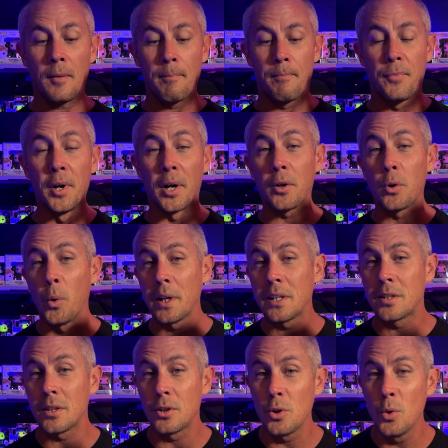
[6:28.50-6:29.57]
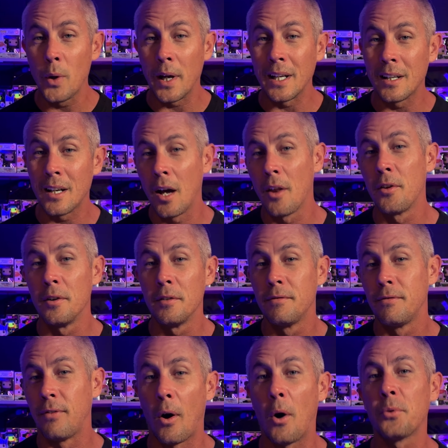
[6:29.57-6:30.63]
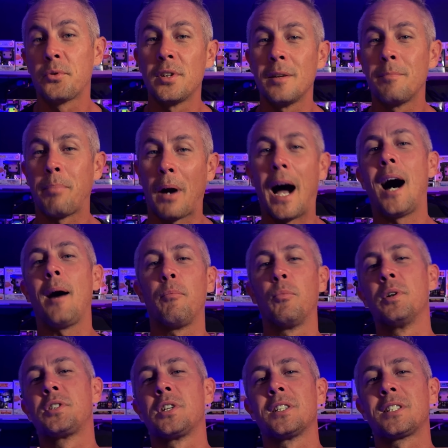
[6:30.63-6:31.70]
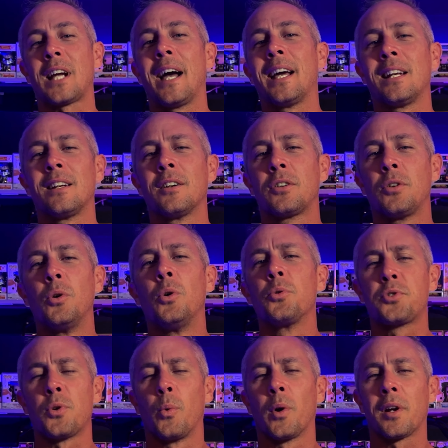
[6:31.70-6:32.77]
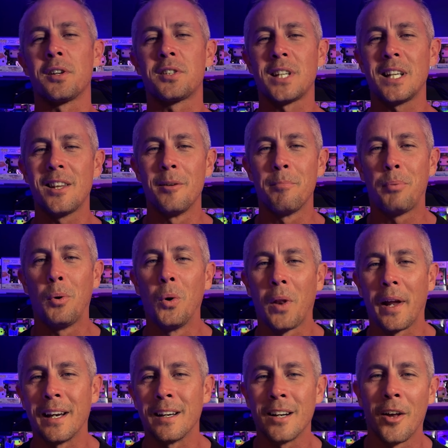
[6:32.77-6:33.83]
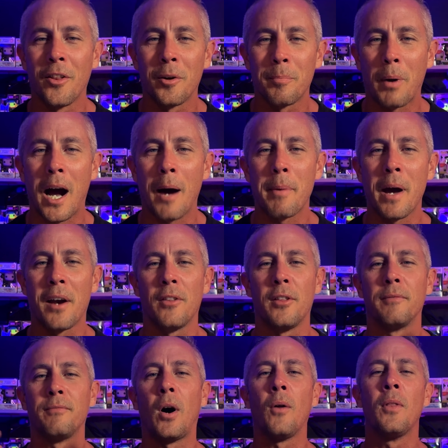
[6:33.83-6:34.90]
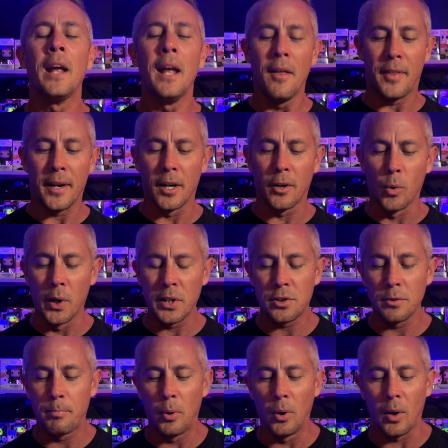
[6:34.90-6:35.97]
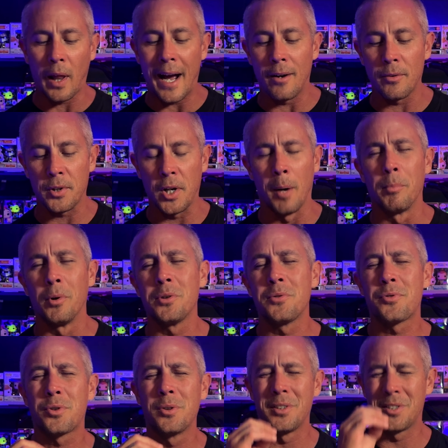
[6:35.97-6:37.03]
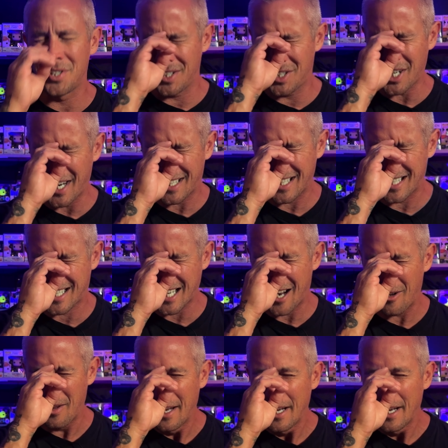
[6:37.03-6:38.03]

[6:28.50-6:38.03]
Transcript: They're going to do another vaulted pop, which is kind of cool. So we're going to see them pull another pop out of the vault. They're going to pull out number, check this out,